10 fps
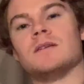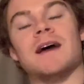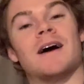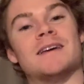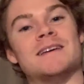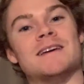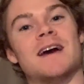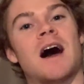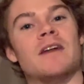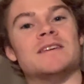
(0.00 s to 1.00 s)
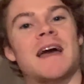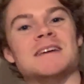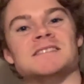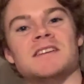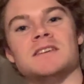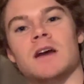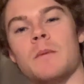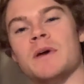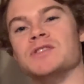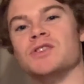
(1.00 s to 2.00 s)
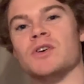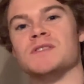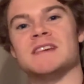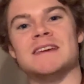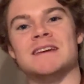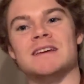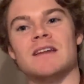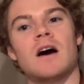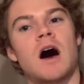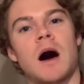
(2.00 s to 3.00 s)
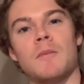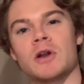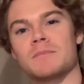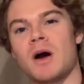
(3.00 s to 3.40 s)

Now here are the ascending arpeggios in harmonic